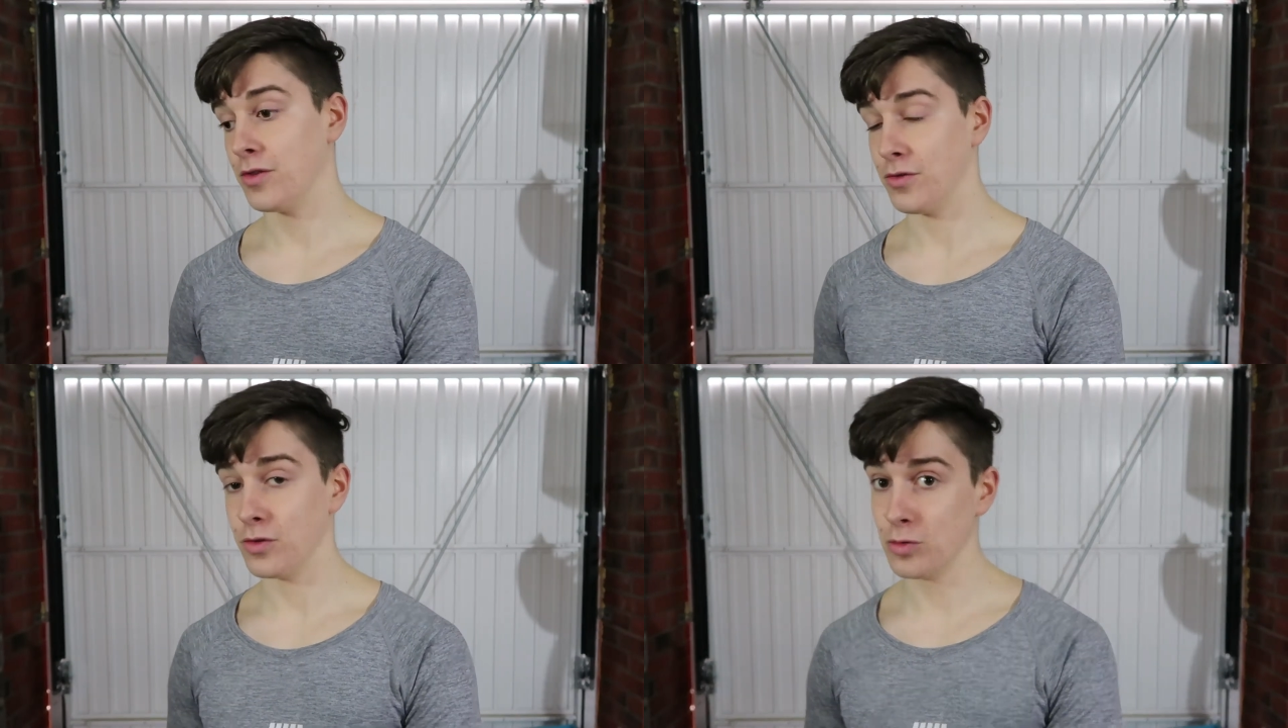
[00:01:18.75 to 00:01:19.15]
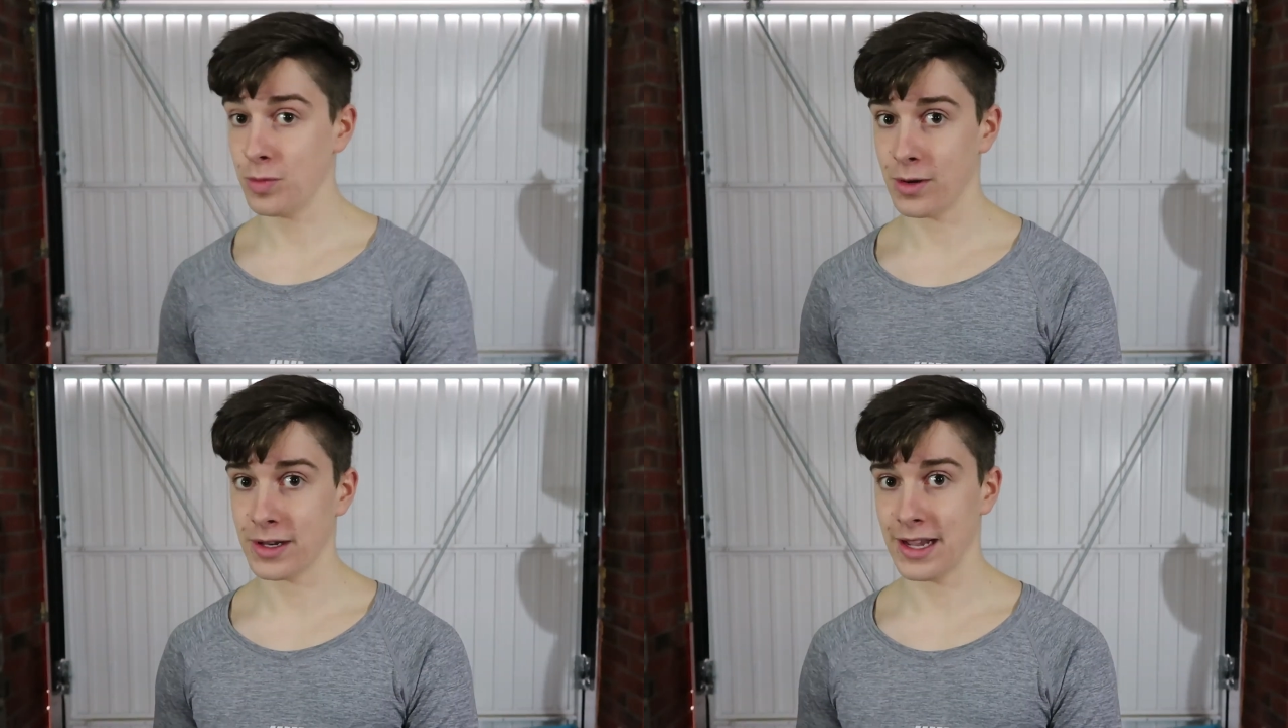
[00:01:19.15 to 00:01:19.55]
full
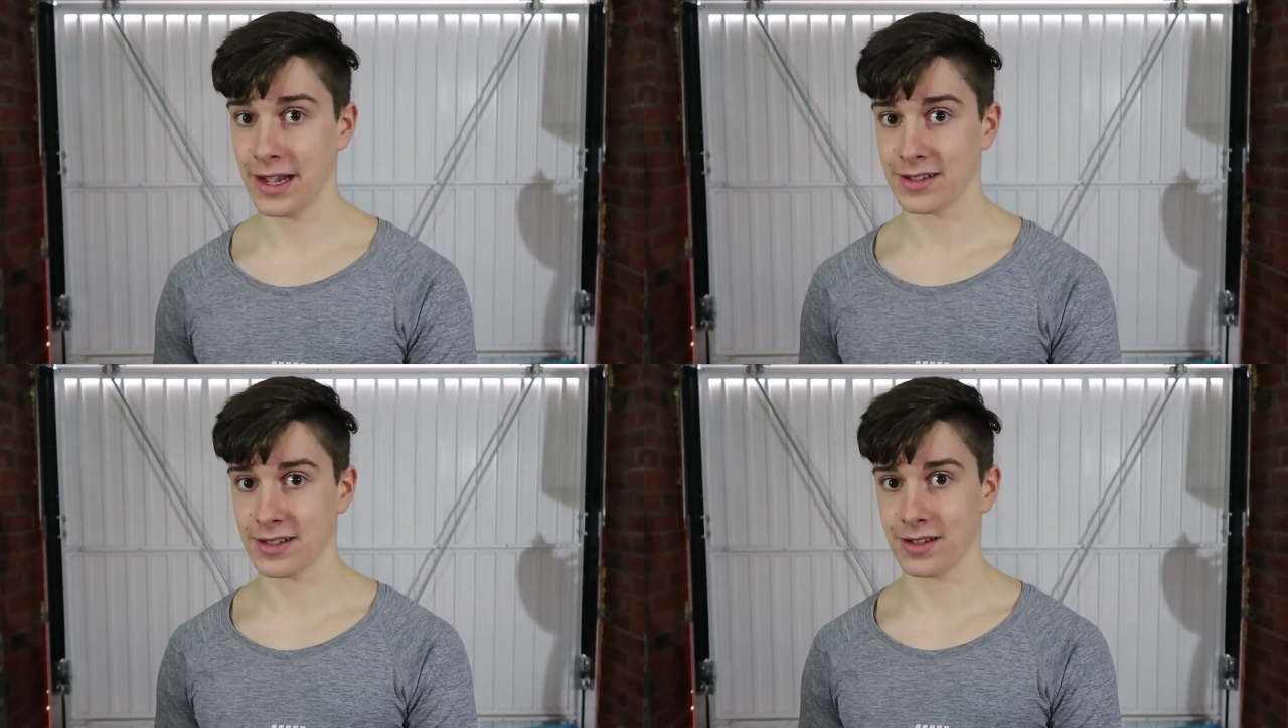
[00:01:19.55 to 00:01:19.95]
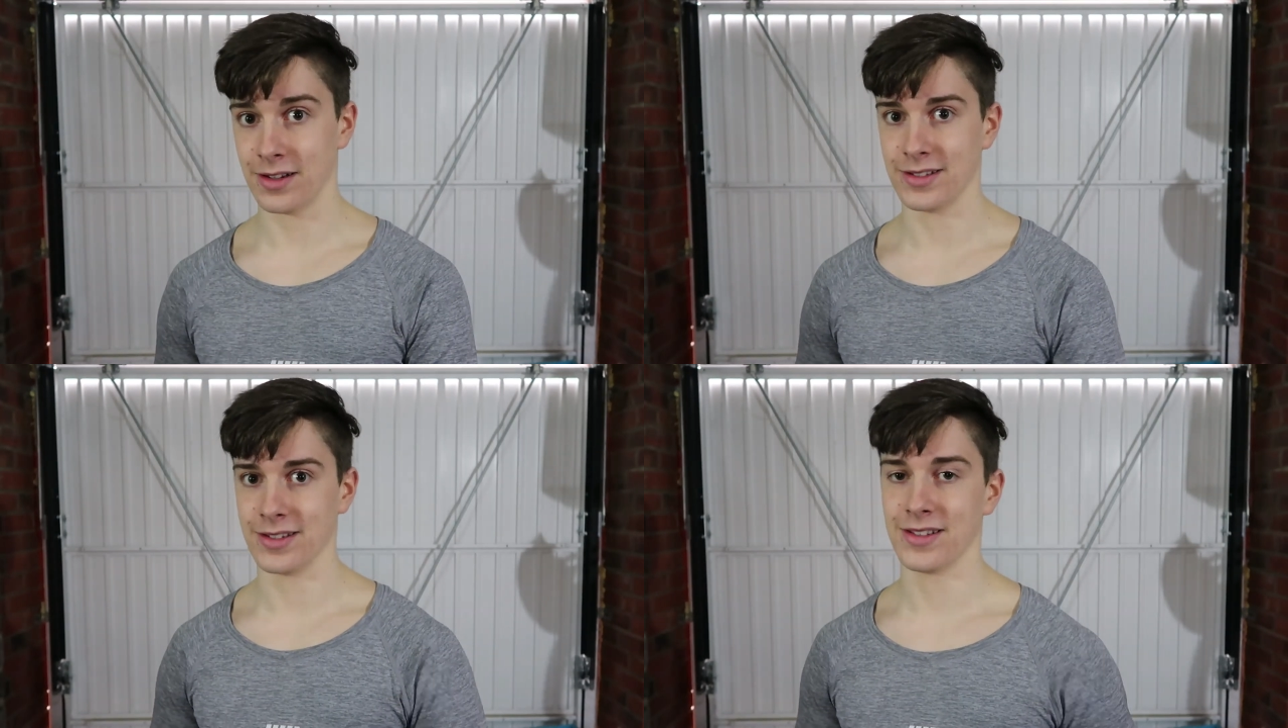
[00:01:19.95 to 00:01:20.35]
body
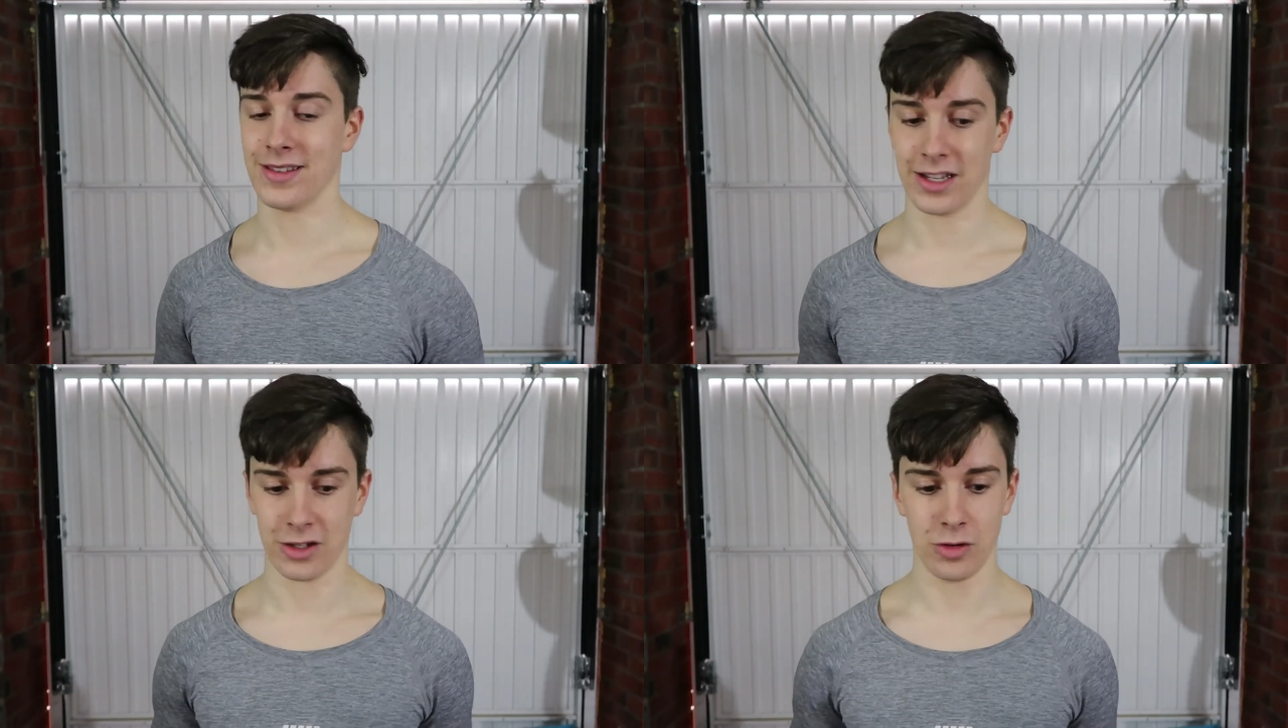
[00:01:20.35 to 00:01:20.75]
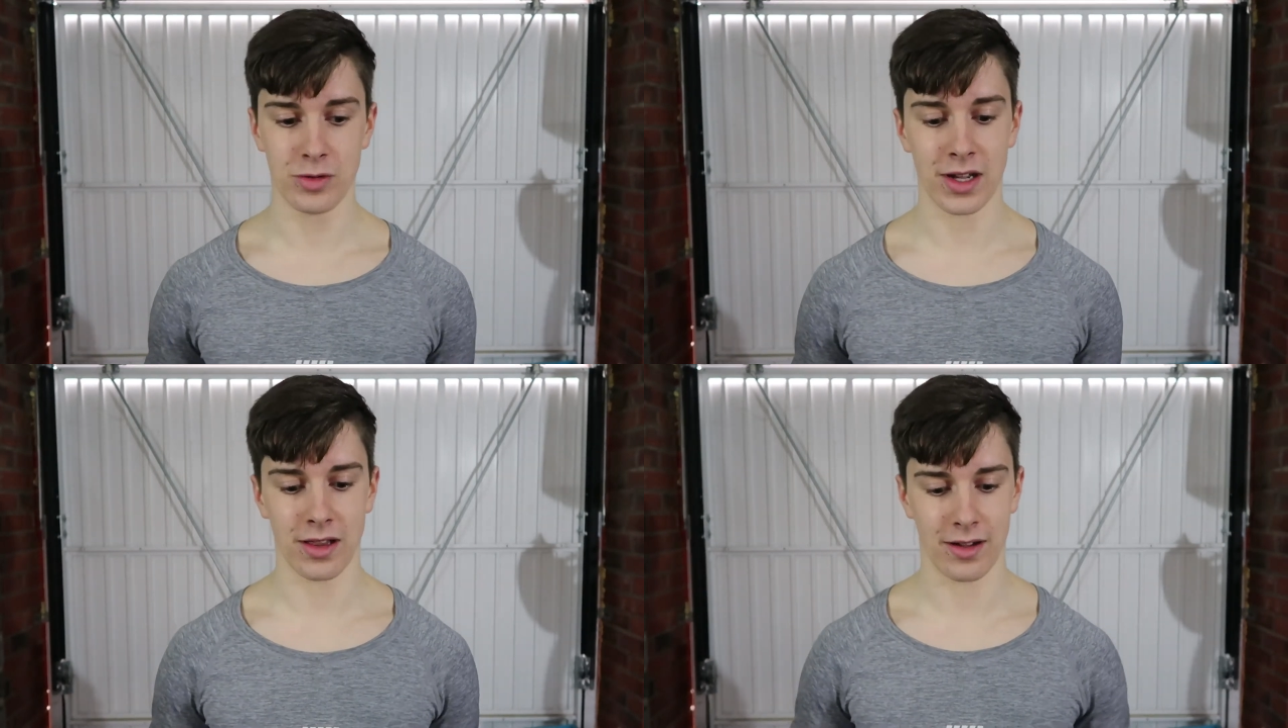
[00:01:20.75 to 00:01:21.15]
exercises that
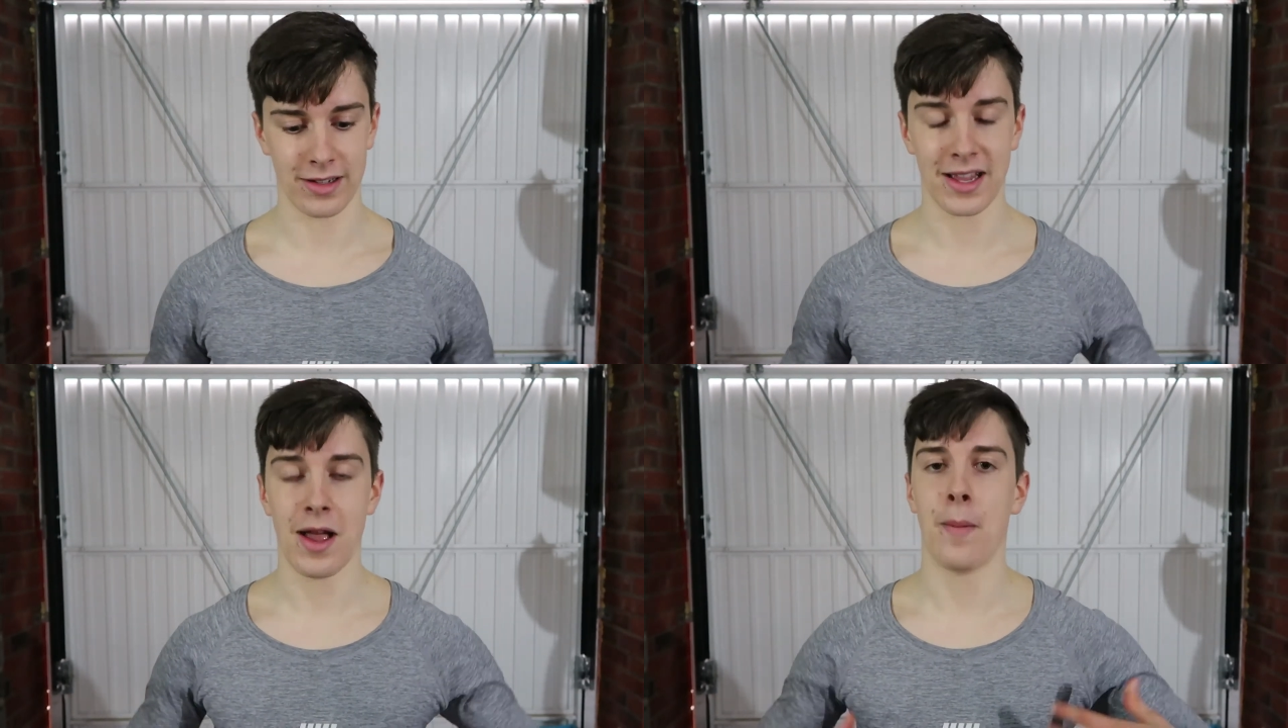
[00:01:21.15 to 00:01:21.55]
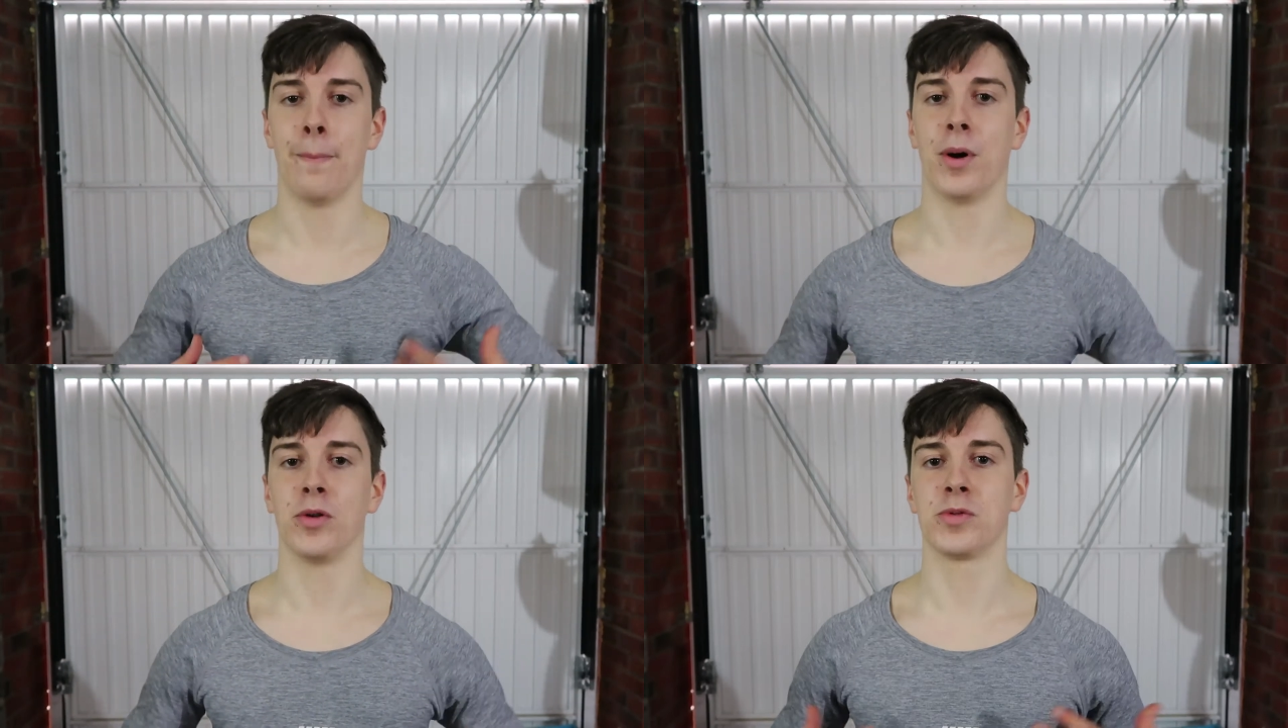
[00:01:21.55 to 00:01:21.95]
utilize
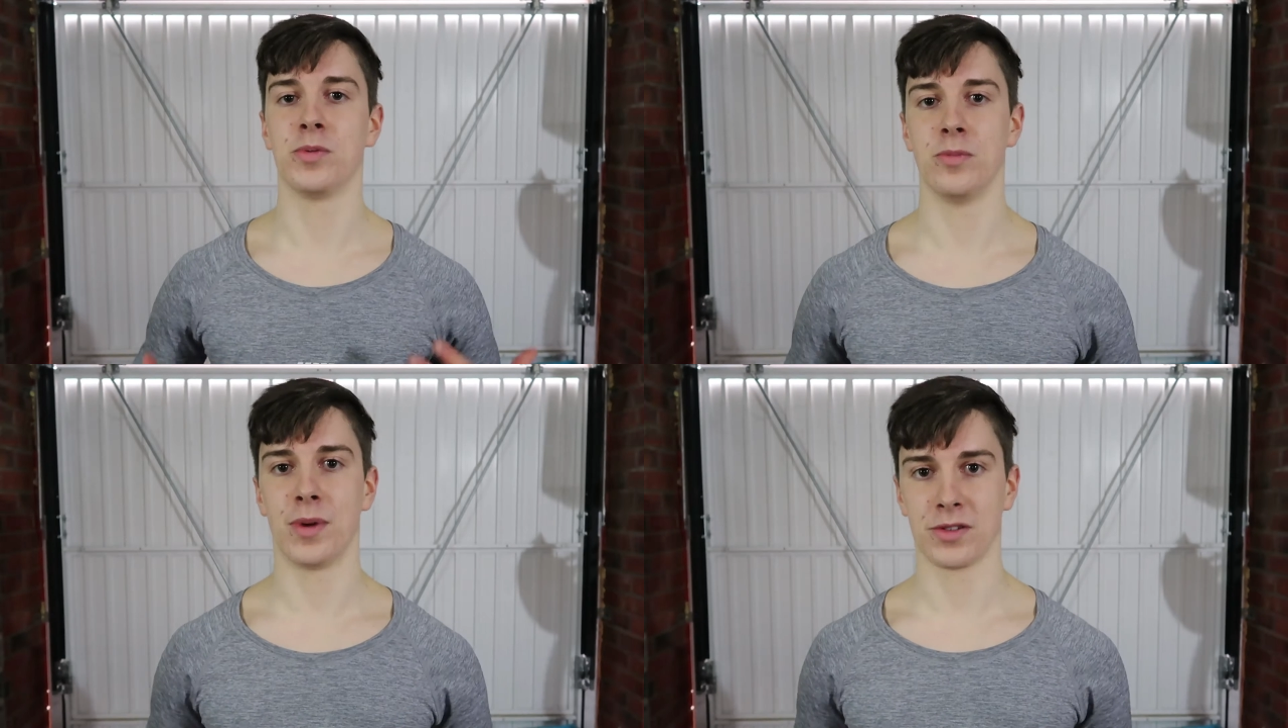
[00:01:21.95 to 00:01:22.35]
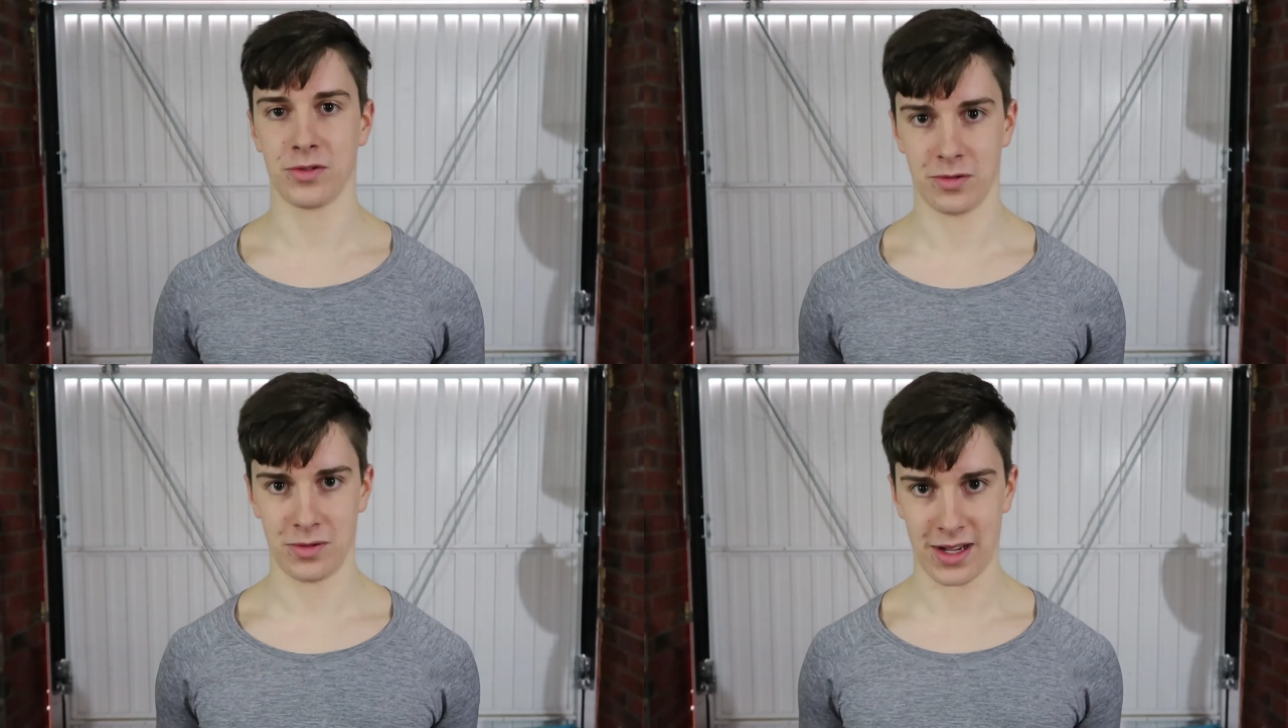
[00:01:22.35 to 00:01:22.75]
multiple
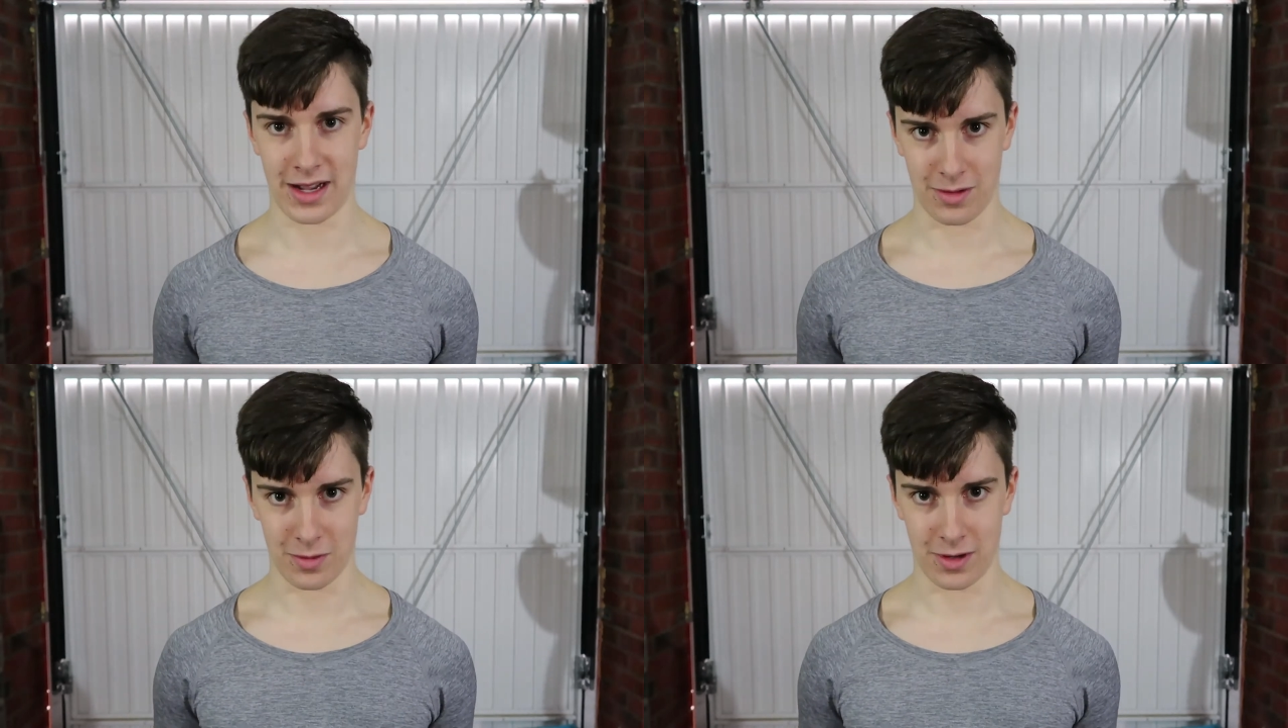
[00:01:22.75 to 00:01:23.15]
muscles at